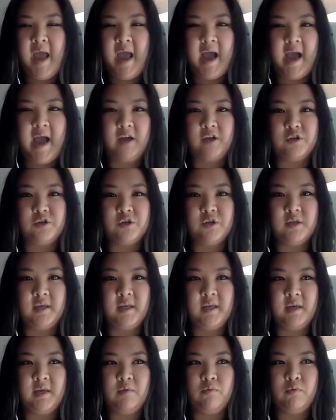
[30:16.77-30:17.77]

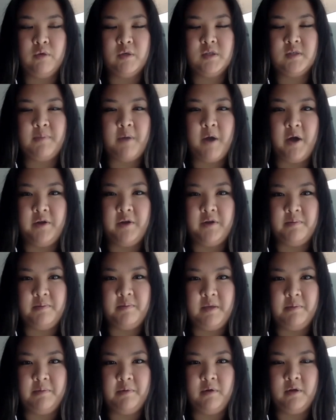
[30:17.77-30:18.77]
actually respond to
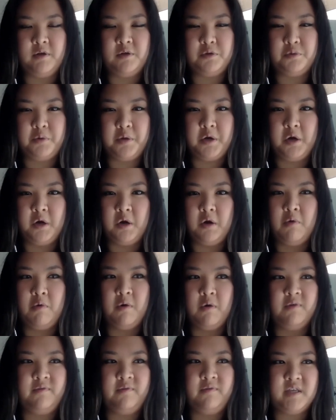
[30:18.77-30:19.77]
people on Twitter
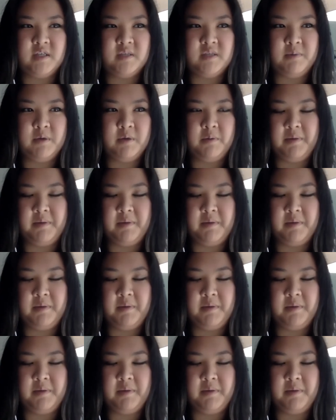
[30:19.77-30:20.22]
or Facebook